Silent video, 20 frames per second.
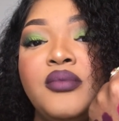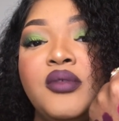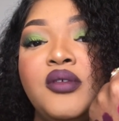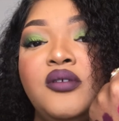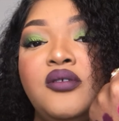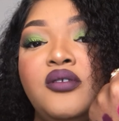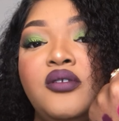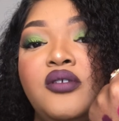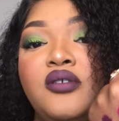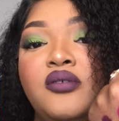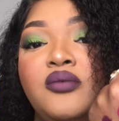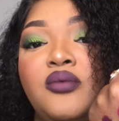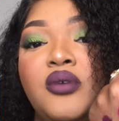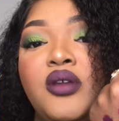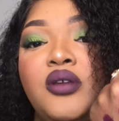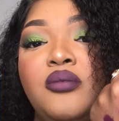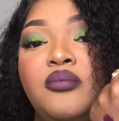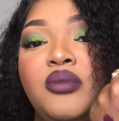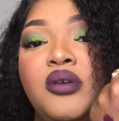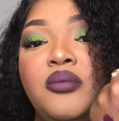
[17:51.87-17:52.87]
These are just
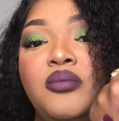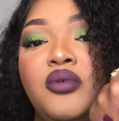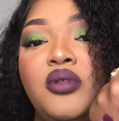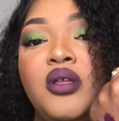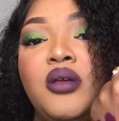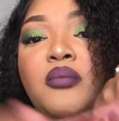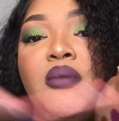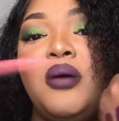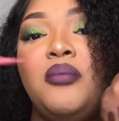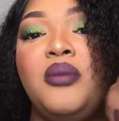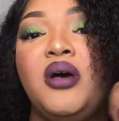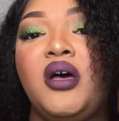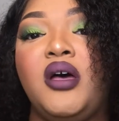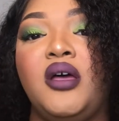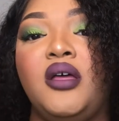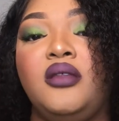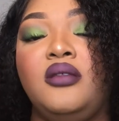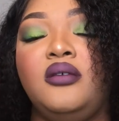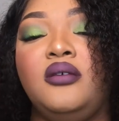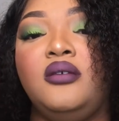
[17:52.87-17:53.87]
random people in my
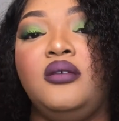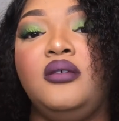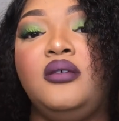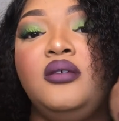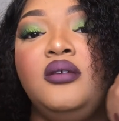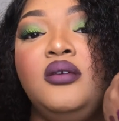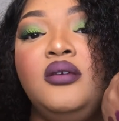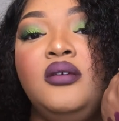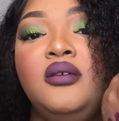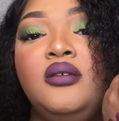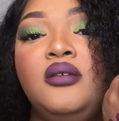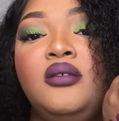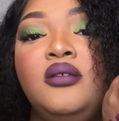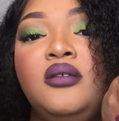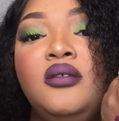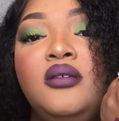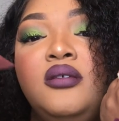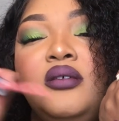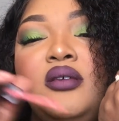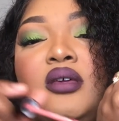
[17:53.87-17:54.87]
mind.
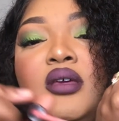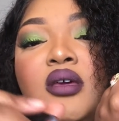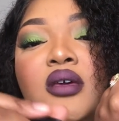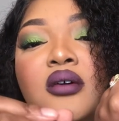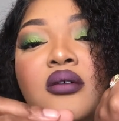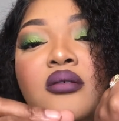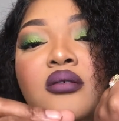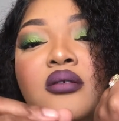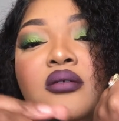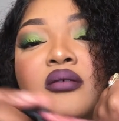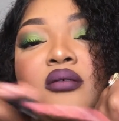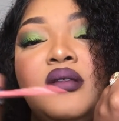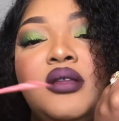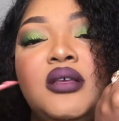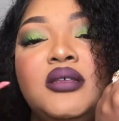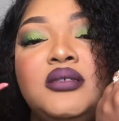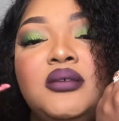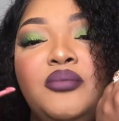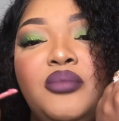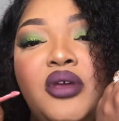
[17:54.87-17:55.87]
Yeah,
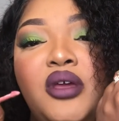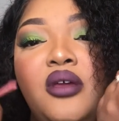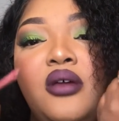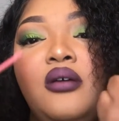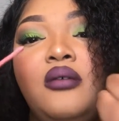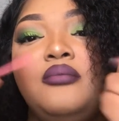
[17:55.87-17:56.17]
that's a Pam.